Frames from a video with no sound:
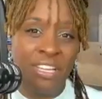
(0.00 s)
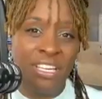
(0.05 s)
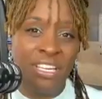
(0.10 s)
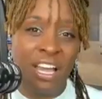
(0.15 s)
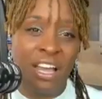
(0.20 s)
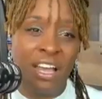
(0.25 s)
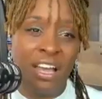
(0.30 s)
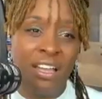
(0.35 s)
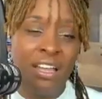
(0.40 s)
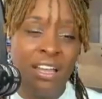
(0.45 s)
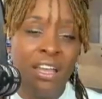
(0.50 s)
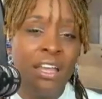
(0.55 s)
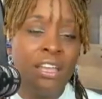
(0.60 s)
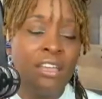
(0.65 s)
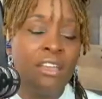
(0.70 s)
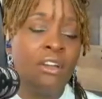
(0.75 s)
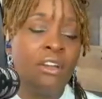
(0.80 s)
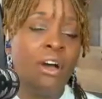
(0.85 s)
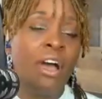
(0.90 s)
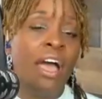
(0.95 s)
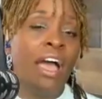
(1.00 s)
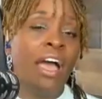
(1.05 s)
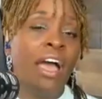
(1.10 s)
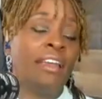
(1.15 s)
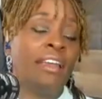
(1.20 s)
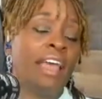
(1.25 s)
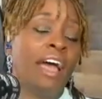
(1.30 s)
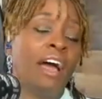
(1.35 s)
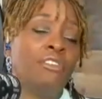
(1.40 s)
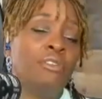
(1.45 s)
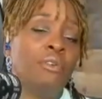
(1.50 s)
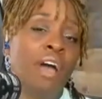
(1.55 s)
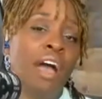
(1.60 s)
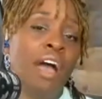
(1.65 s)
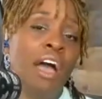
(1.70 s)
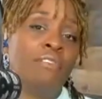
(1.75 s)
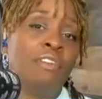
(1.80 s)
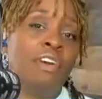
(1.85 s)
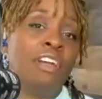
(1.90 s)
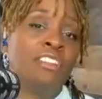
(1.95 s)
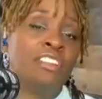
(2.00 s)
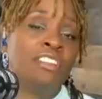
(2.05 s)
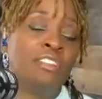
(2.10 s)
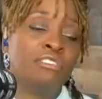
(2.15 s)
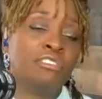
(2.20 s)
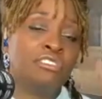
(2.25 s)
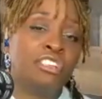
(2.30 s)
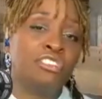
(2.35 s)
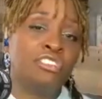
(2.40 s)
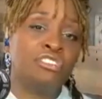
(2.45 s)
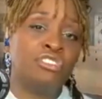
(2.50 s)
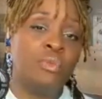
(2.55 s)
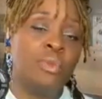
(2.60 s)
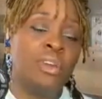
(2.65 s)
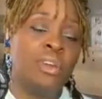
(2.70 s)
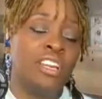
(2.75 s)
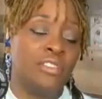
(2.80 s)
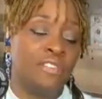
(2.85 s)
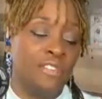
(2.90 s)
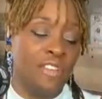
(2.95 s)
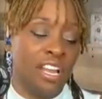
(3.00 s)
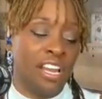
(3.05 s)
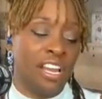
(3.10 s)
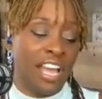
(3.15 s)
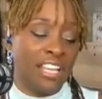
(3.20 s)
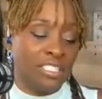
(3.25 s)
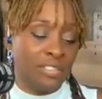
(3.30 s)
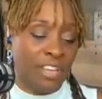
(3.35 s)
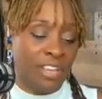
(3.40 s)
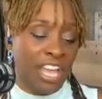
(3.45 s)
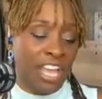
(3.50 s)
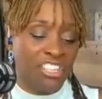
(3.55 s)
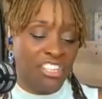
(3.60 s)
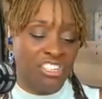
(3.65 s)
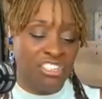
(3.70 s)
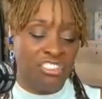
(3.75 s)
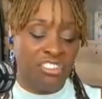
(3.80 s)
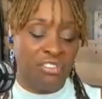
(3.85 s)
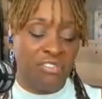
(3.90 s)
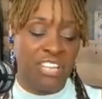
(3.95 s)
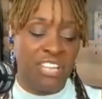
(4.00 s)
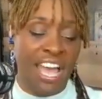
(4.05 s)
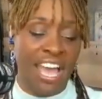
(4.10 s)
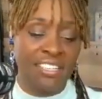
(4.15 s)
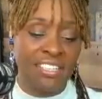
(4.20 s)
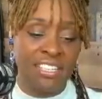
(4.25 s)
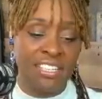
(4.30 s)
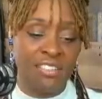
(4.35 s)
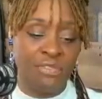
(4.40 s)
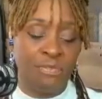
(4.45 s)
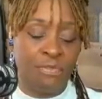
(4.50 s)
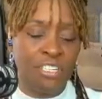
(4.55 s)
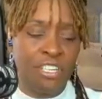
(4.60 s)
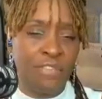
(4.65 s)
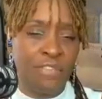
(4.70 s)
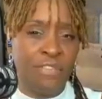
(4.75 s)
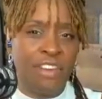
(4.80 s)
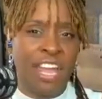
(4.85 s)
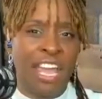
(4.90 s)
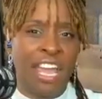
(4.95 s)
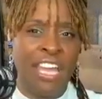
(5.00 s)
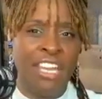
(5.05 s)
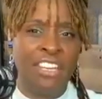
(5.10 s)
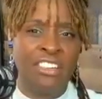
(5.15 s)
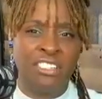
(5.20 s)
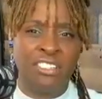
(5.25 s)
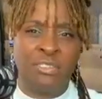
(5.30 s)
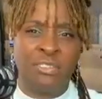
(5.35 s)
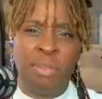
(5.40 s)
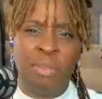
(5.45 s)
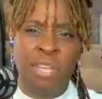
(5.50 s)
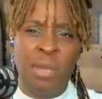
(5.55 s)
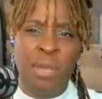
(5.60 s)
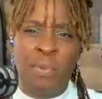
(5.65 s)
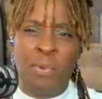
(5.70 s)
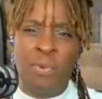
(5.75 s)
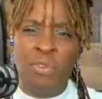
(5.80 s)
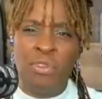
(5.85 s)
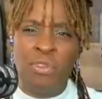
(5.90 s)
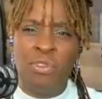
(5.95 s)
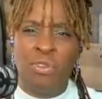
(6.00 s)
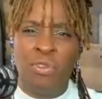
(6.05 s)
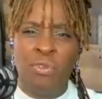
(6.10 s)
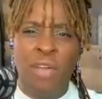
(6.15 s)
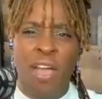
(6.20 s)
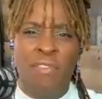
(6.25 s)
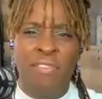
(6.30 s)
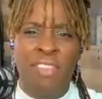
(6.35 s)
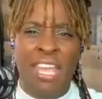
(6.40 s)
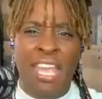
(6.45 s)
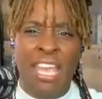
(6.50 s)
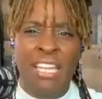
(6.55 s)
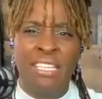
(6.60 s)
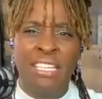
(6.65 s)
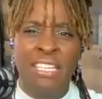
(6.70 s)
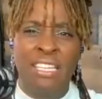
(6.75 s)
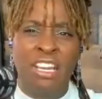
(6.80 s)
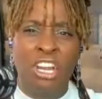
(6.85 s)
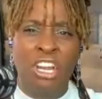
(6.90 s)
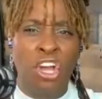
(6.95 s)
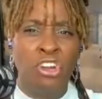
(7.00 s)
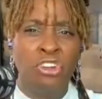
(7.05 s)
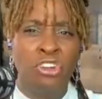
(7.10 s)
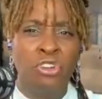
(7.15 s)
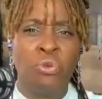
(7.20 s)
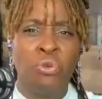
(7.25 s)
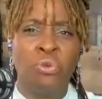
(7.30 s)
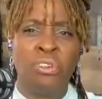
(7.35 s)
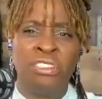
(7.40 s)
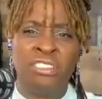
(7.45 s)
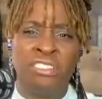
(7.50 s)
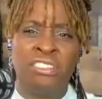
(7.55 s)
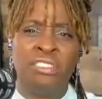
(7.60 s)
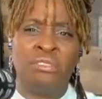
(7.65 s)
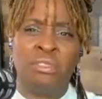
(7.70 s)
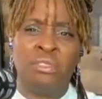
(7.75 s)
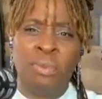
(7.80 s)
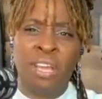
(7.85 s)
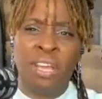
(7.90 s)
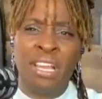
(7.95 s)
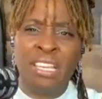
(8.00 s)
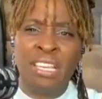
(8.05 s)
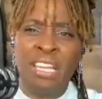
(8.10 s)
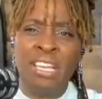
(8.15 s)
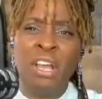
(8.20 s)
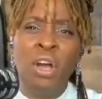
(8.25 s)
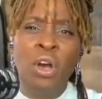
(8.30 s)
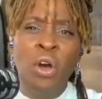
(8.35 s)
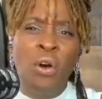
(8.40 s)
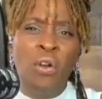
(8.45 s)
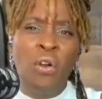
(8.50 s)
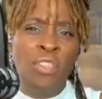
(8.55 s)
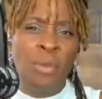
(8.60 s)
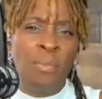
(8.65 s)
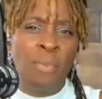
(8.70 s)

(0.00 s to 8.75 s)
not. And now there's just so many different classifications of taxes for different ages of people. You have the 18 and under who are still dependent on their